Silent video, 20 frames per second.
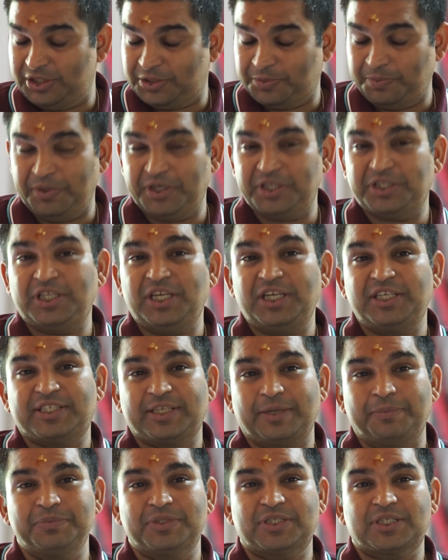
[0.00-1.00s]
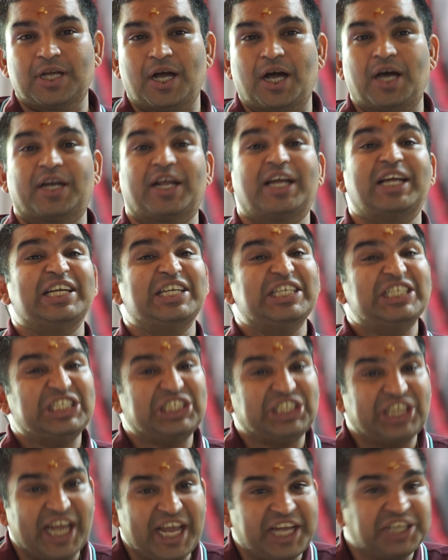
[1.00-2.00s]
smriti samskara
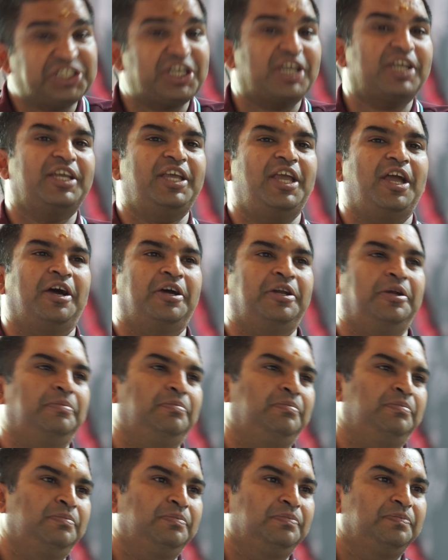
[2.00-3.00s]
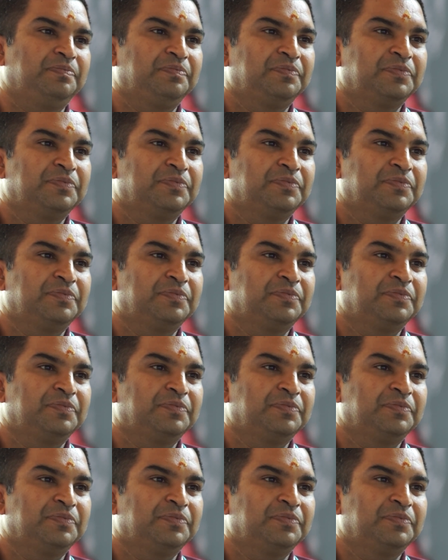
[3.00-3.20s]
shesha jnanam.